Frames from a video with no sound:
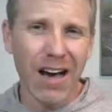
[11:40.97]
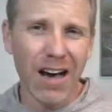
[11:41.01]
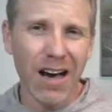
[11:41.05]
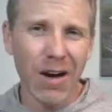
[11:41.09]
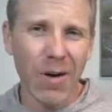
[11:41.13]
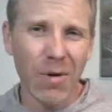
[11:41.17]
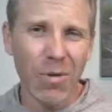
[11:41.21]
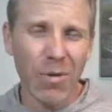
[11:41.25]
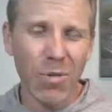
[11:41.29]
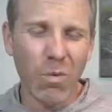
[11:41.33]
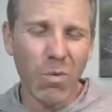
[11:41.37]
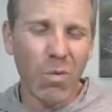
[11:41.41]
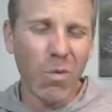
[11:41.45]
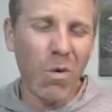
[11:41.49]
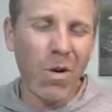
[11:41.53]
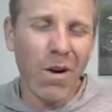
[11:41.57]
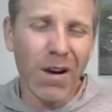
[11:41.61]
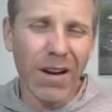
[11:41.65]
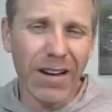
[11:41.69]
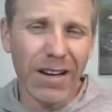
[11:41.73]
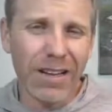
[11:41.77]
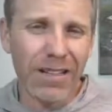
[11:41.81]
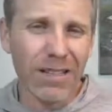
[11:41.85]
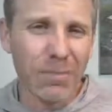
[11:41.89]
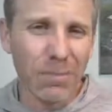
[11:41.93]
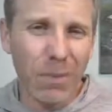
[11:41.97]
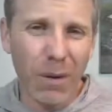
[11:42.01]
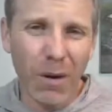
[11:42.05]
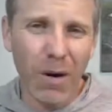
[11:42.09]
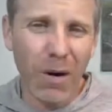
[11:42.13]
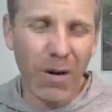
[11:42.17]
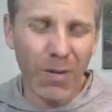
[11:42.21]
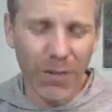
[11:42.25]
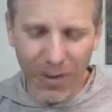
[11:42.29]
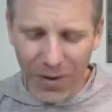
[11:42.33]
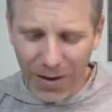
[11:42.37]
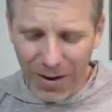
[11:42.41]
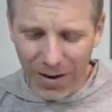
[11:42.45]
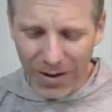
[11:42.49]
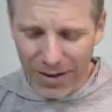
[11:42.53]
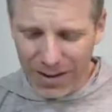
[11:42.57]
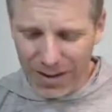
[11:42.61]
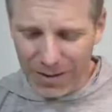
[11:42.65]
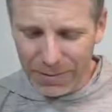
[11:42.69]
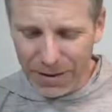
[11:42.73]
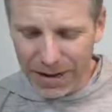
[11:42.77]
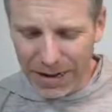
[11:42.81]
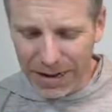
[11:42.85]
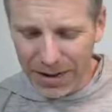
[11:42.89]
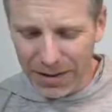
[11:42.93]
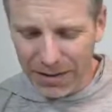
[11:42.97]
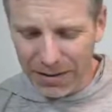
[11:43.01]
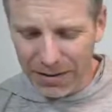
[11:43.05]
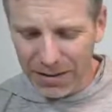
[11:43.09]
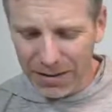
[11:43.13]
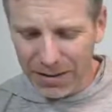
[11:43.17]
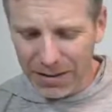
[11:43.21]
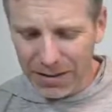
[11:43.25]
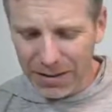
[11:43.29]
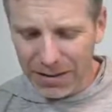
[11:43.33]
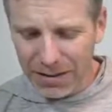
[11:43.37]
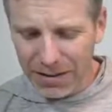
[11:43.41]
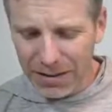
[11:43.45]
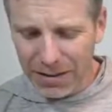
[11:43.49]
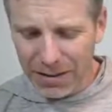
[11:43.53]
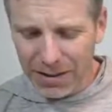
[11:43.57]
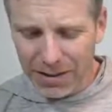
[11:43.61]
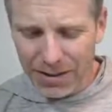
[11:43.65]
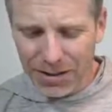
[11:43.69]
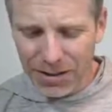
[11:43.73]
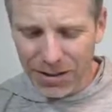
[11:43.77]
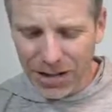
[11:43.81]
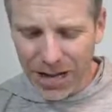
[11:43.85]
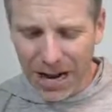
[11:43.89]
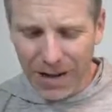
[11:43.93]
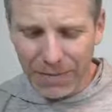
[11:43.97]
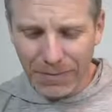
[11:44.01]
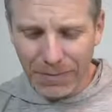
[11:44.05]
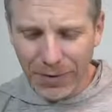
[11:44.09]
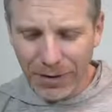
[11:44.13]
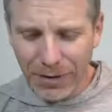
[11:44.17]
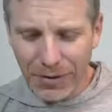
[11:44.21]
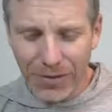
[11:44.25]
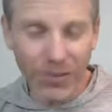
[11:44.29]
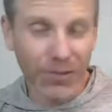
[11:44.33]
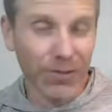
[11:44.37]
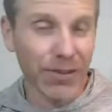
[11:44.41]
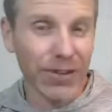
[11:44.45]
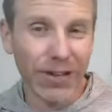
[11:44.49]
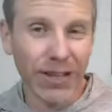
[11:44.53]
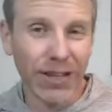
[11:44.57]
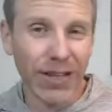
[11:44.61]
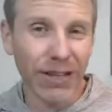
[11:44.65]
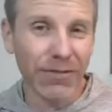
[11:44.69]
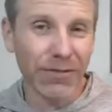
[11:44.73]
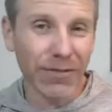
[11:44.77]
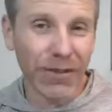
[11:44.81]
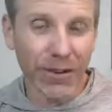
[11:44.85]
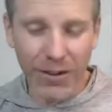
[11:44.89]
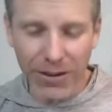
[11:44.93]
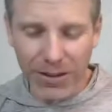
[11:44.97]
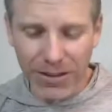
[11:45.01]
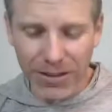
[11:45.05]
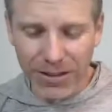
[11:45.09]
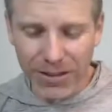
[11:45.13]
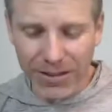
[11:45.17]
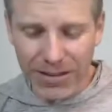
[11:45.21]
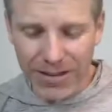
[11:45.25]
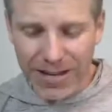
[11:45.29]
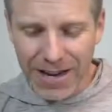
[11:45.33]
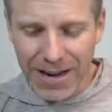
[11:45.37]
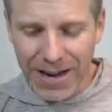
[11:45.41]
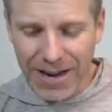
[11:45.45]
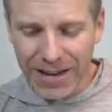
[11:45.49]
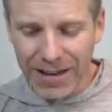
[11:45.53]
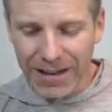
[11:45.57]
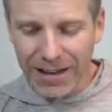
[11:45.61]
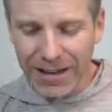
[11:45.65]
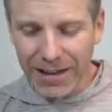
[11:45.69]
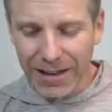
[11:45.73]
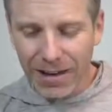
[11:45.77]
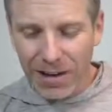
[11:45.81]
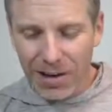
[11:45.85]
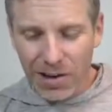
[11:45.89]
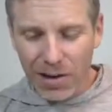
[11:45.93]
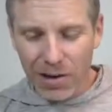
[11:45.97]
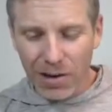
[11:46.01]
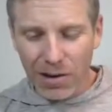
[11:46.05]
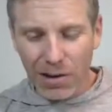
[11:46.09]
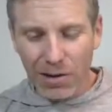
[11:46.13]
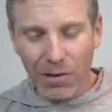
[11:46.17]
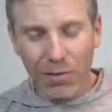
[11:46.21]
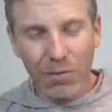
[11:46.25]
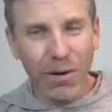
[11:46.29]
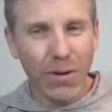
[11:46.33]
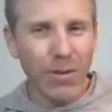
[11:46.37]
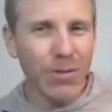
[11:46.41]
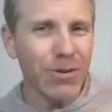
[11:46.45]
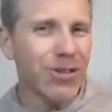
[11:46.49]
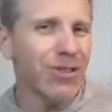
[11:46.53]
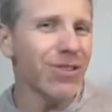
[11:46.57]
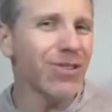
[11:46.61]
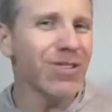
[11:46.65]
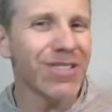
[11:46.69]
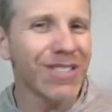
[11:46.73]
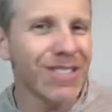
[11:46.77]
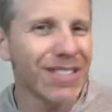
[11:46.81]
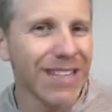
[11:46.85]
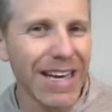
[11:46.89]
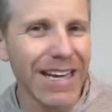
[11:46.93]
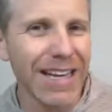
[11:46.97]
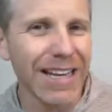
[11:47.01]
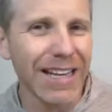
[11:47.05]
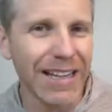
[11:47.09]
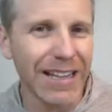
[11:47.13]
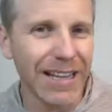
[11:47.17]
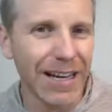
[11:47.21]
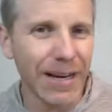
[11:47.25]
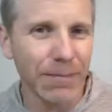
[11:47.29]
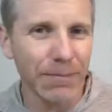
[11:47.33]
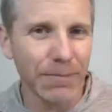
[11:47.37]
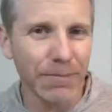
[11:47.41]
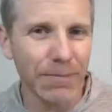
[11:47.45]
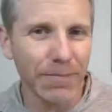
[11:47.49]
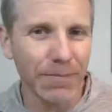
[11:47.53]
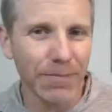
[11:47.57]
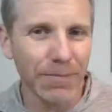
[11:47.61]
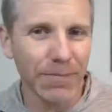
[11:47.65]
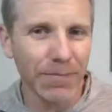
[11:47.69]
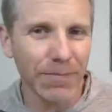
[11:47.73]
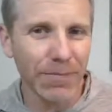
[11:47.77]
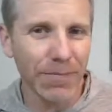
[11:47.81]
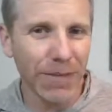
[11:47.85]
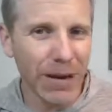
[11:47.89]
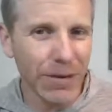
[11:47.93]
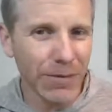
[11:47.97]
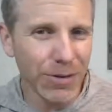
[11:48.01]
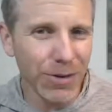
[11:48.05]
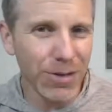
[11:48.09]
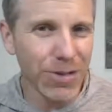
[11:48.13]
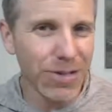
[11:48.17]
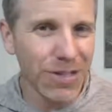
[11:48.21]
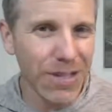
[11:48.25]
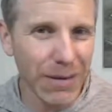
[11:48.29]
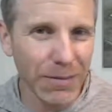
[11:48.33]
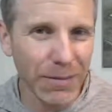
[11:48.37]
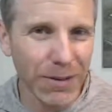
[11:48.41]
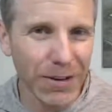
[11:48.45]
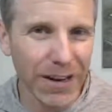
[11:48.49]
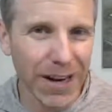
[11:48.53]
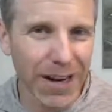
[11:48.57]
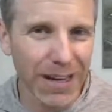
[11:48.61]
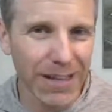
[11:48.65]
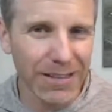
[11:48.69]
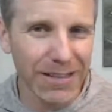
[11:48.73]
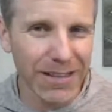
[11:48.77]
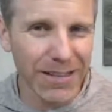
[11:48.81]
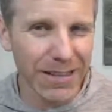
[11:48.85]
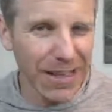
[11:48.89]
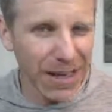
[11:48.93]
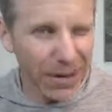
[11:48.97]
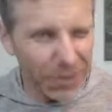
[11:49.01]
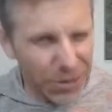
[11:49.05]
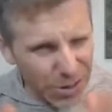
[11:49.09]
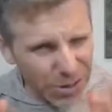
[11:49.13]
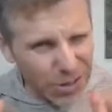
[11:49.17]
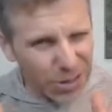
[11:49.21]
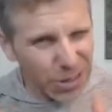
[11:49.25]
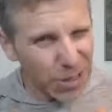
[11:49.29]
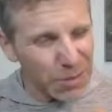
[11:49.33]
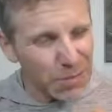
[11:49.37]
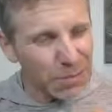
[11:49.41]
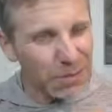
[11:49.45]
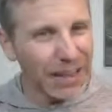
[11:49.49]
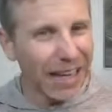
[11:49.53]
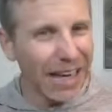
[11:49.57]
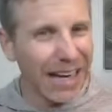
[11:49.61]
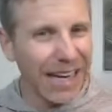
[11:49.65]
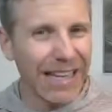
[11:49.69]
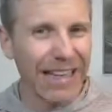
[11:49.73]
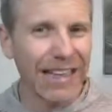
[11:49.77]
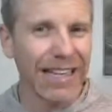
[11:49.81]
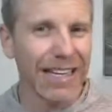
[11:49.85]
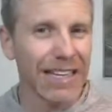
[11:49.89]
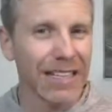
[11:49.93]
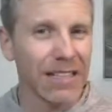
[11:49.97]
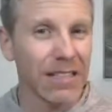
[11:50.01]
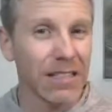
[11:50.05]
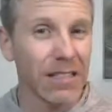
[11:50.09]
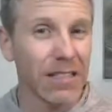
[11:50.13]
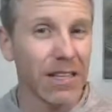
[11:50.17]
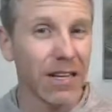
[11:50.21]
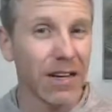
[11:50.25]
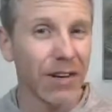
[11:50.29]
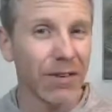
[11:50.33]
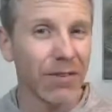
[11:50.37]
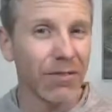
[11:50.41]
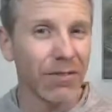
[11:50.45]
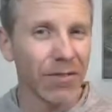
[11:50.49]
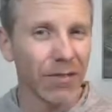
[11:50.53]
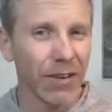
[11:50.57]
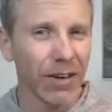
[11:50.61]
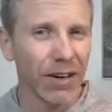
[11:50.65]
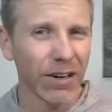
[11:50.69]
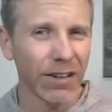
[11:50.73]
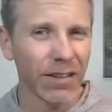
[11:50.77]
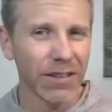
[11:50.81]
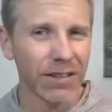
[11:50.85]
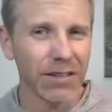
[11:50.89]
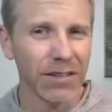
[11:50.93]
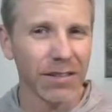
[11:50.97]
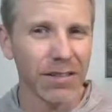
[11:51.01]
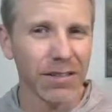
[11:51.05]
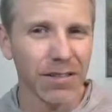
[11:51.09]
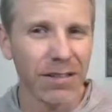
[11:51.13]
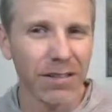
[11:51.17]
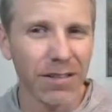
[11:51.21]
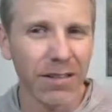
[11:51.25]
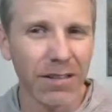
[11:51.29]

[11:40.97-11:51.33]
what is Paul talking about in chapter 3, verse 10? Like, what would you say to them? How would you summarize this? How would you explain this verse?